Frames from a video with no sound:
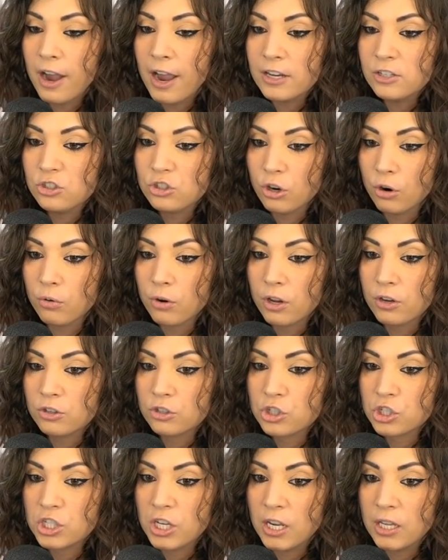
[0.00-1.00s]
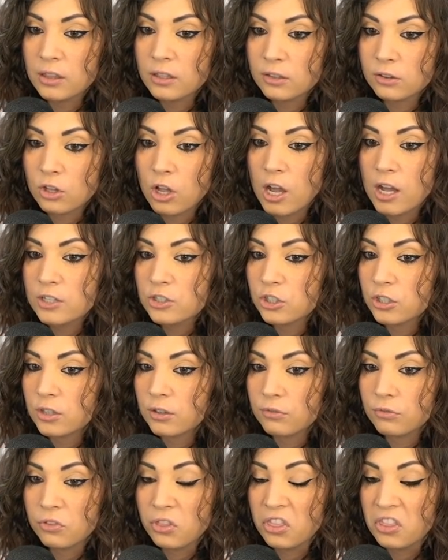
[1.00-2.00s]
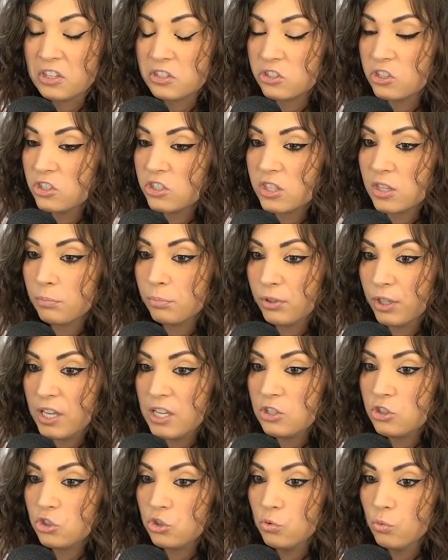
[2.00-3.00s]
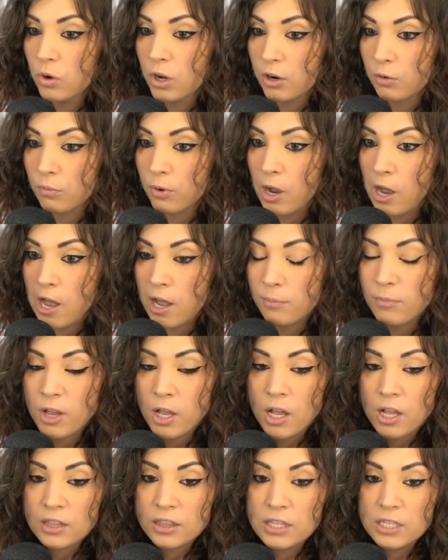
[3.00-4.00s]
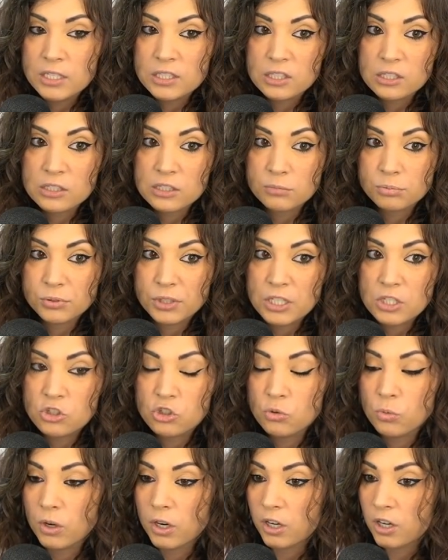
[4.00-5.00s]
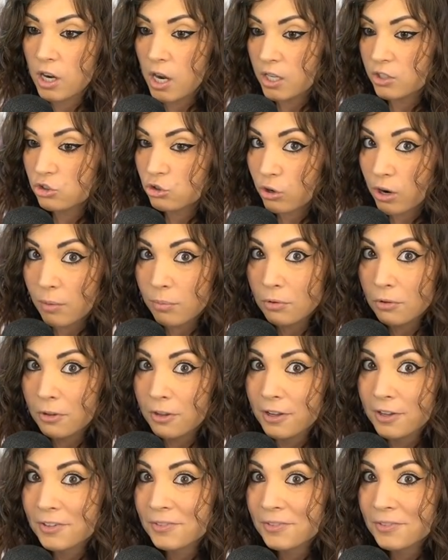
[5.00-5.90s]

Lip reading: I don't understand the logic of this is the place you want to rob. This is the place you want to cause trouble.